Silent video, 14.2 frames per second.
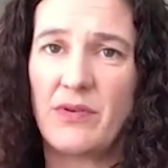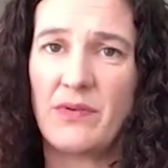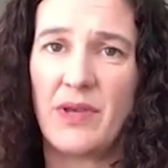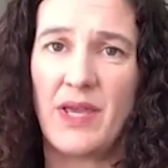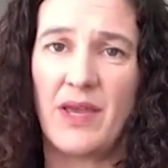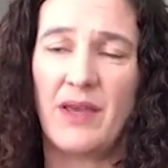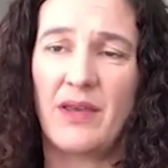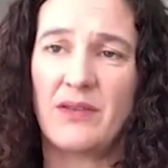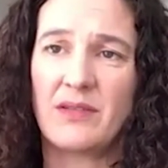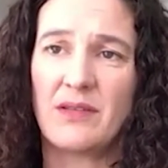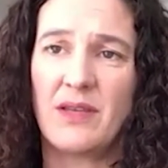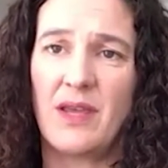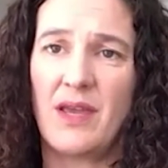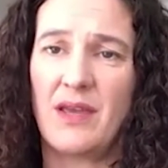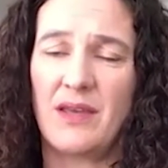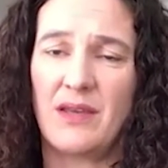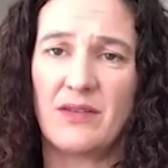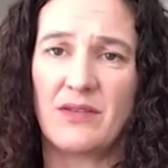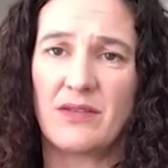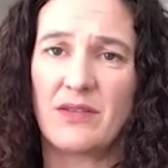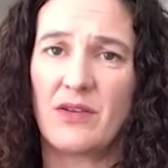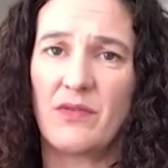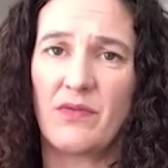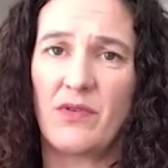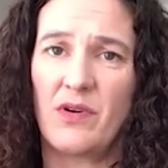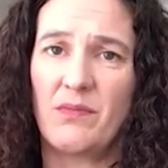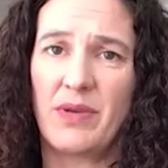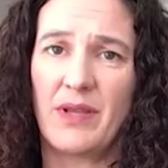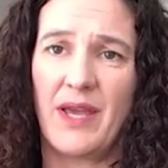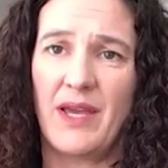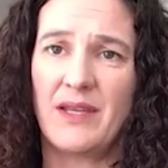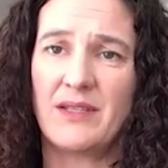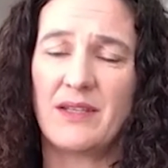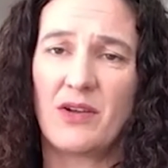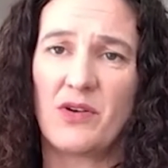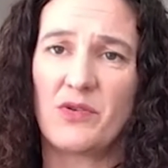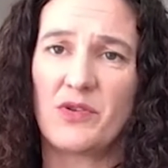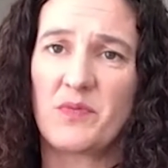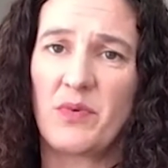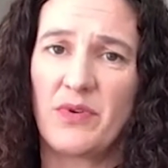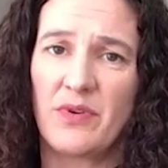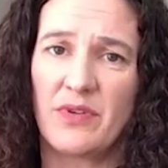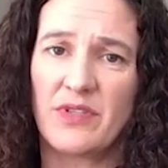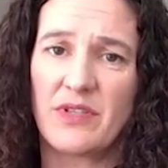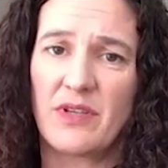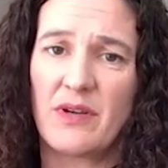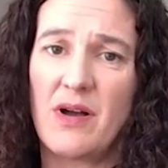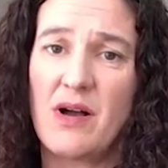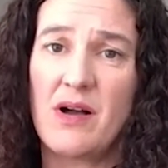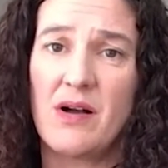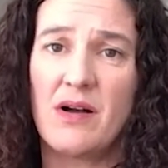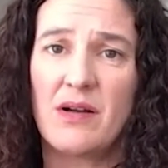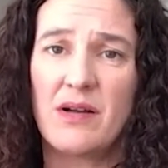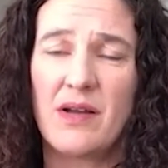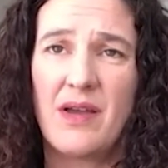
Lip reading: years and years of complicated correspondence and hurt,